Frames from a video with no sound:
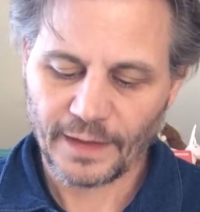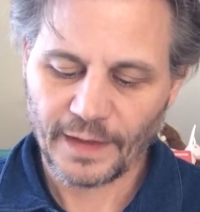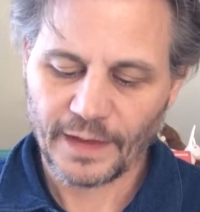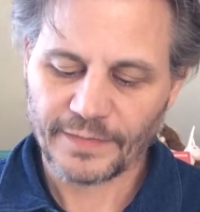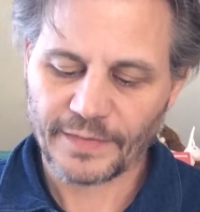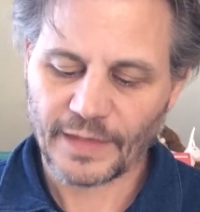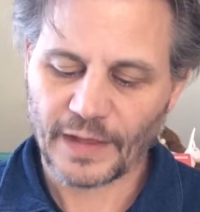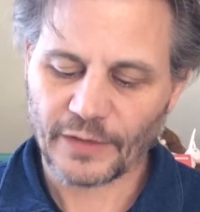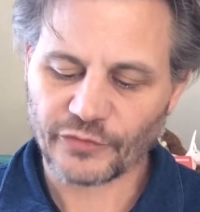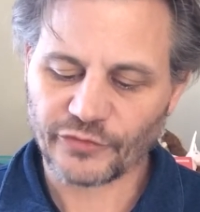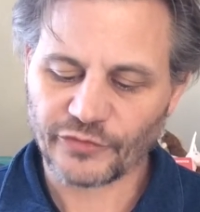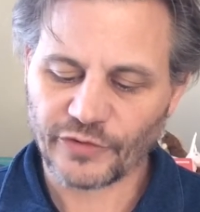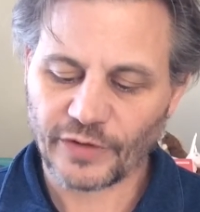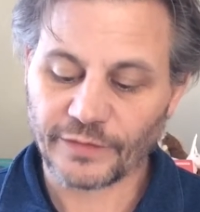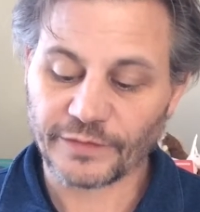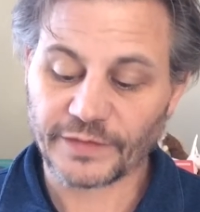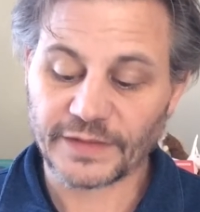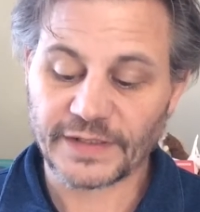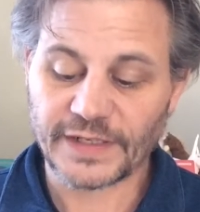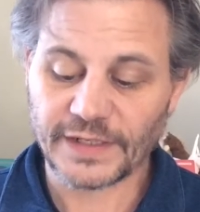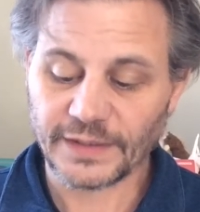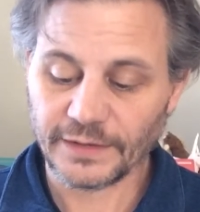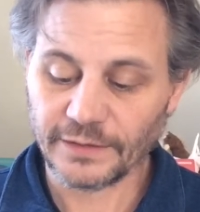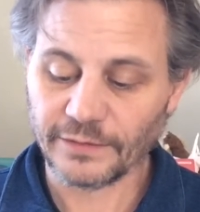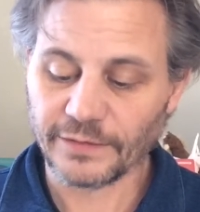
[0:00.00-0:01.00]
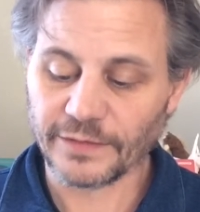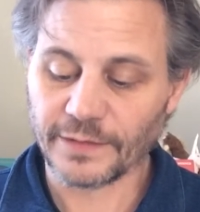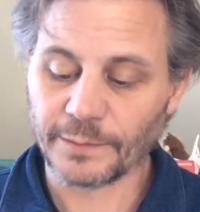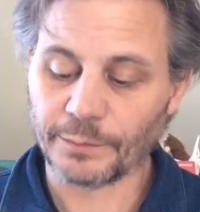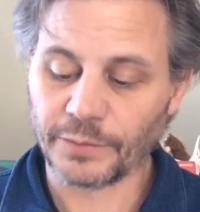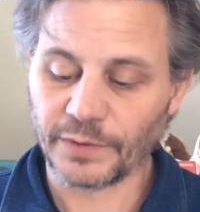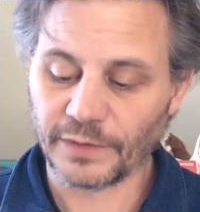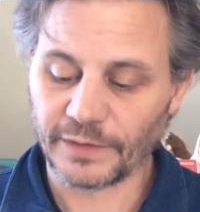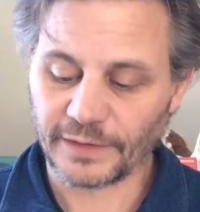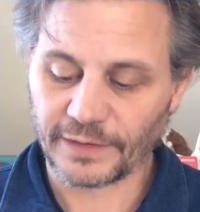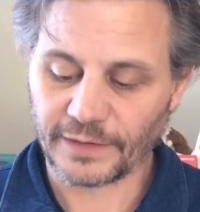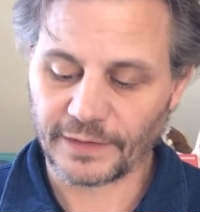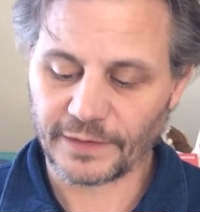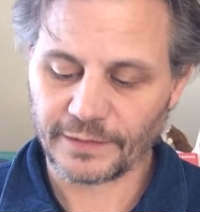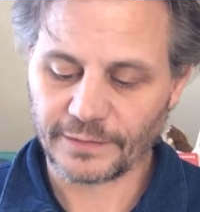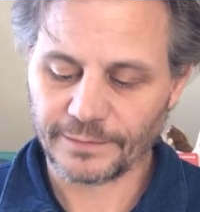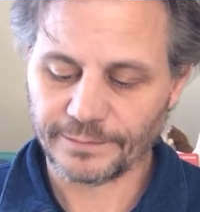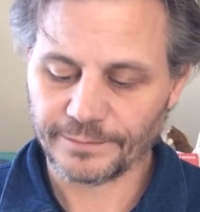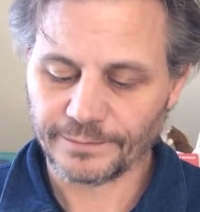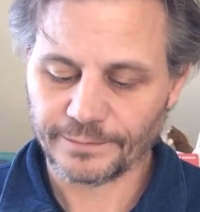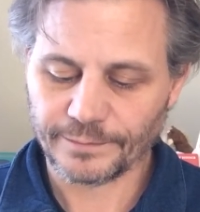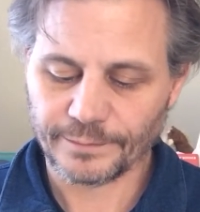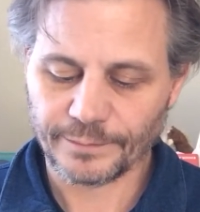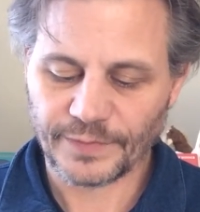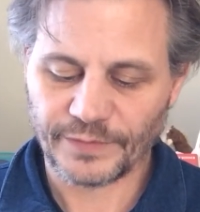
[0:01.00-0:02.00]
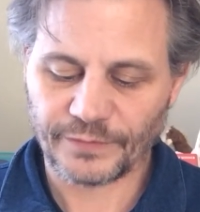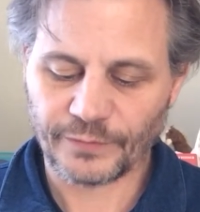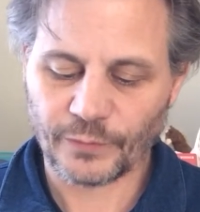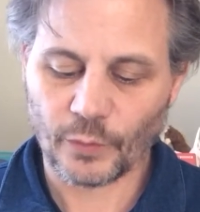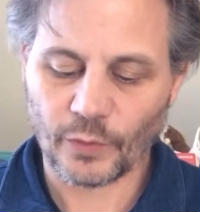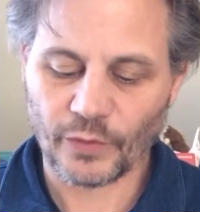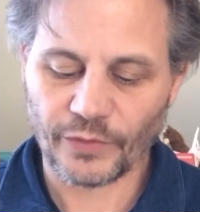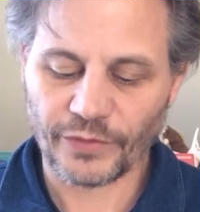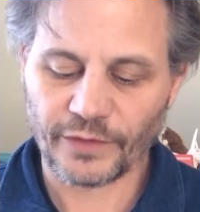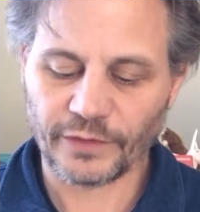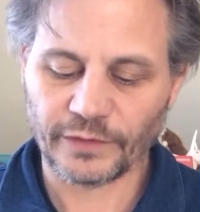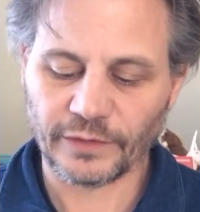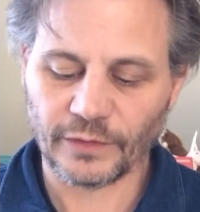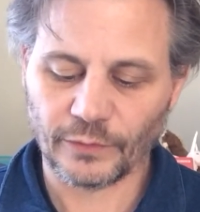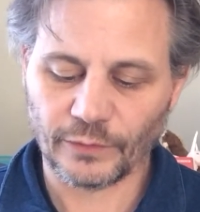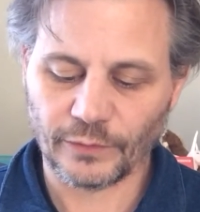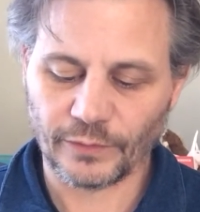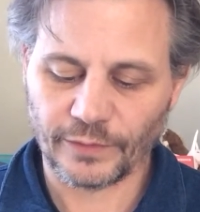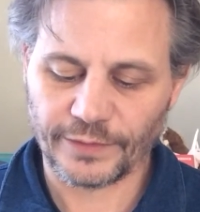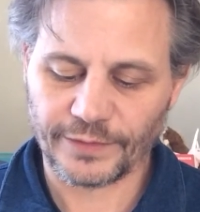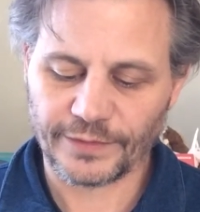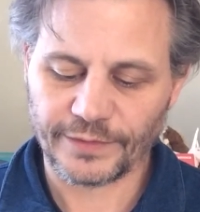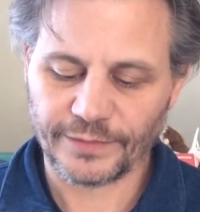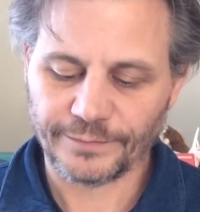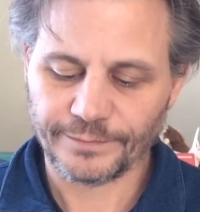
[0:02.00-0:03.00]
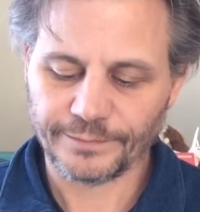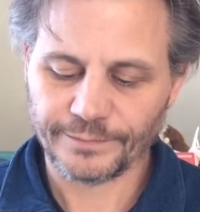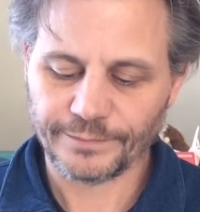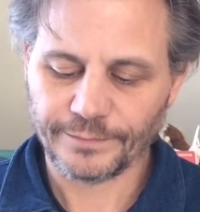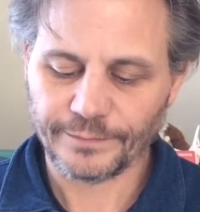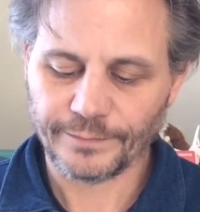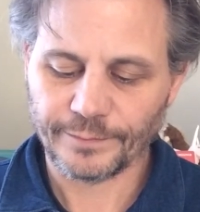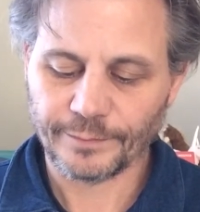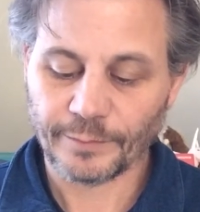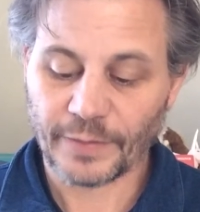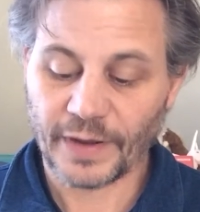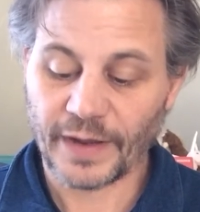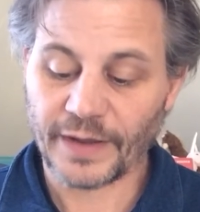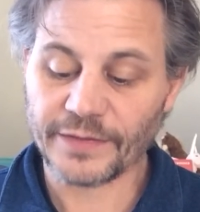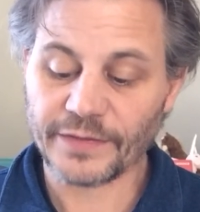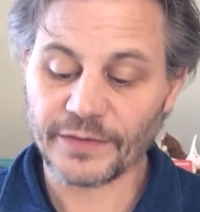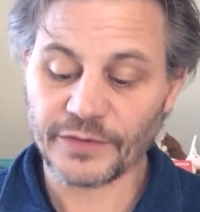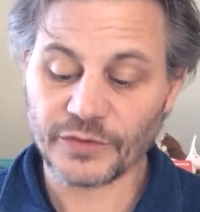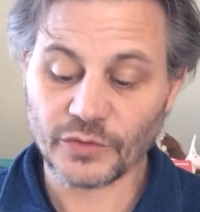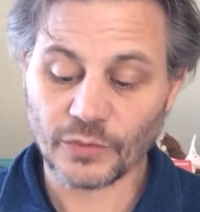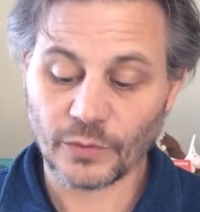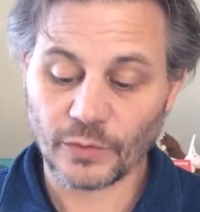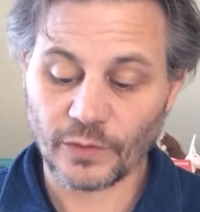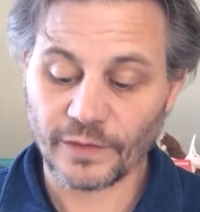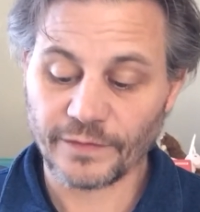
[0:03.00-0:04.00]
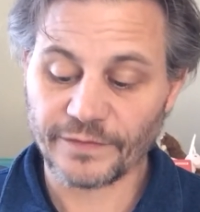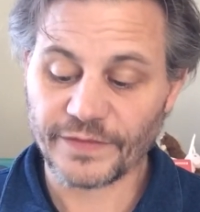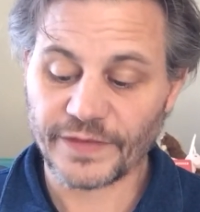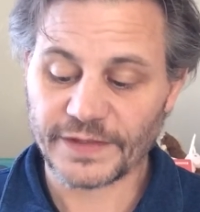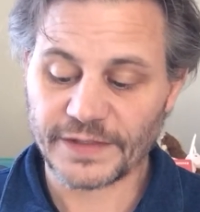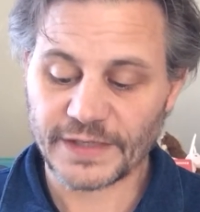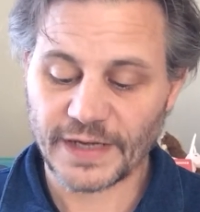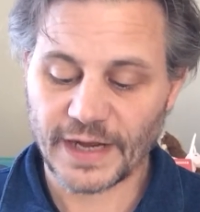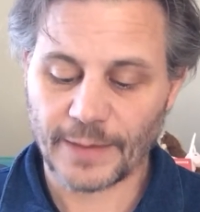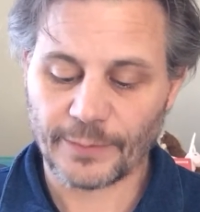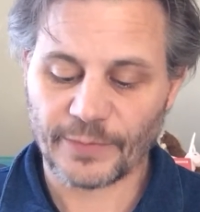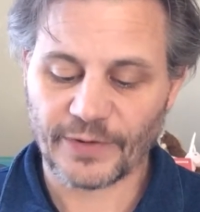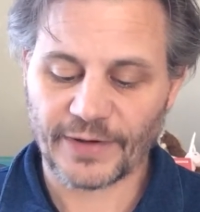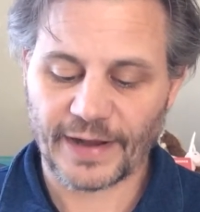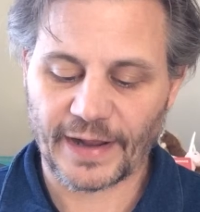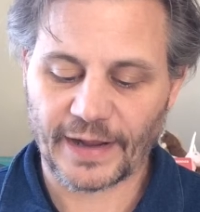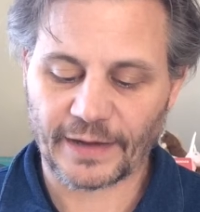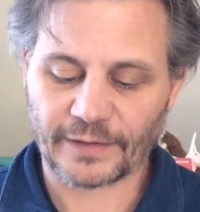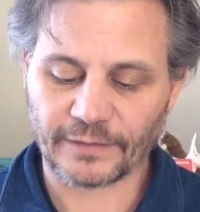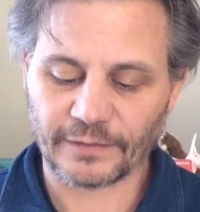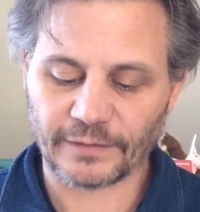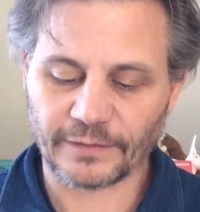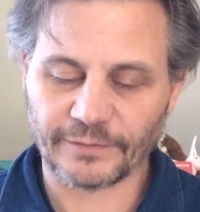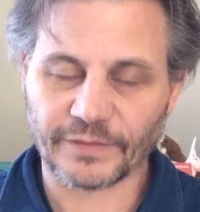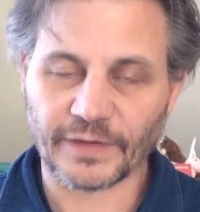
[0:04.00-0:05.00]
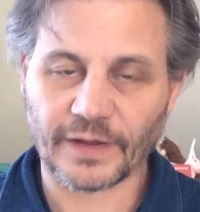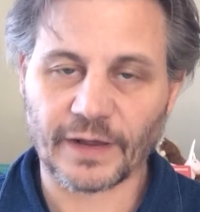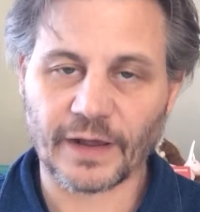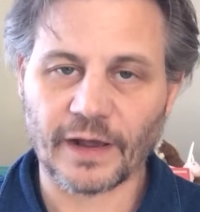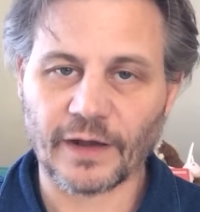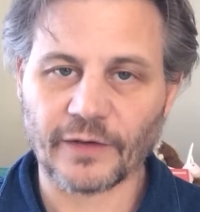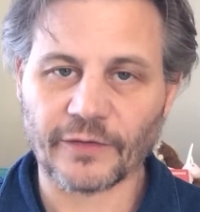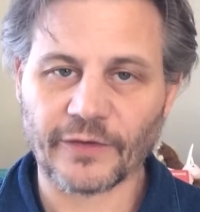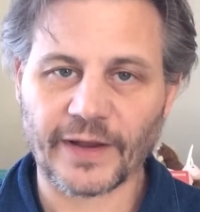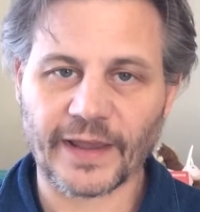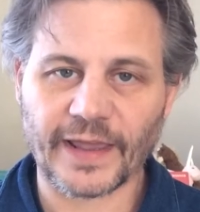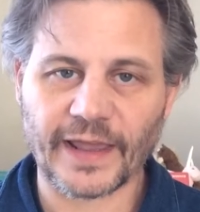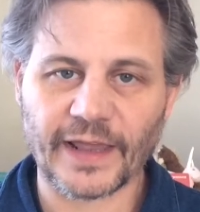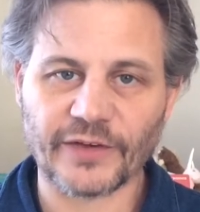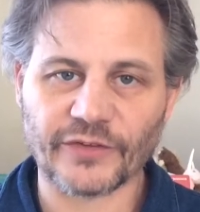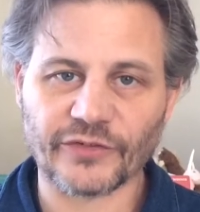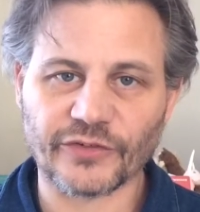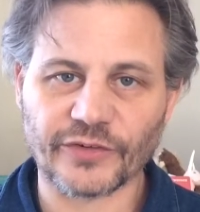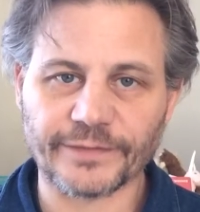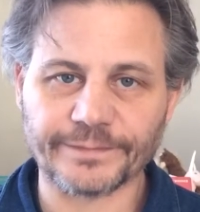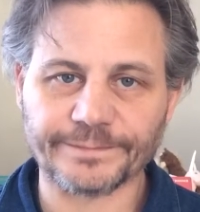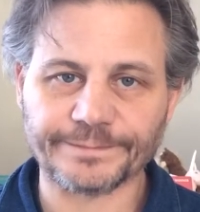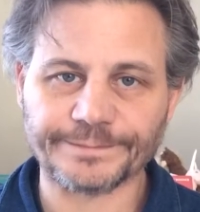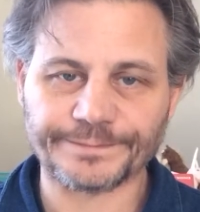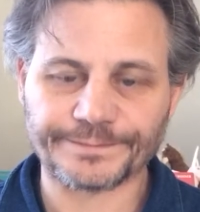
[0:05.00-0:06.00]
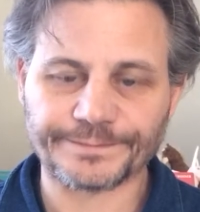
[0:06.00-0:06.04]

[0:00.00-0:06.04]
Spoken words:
And thou shalt kill the bullock before the Lord by the door of the tabernacle of the congregation.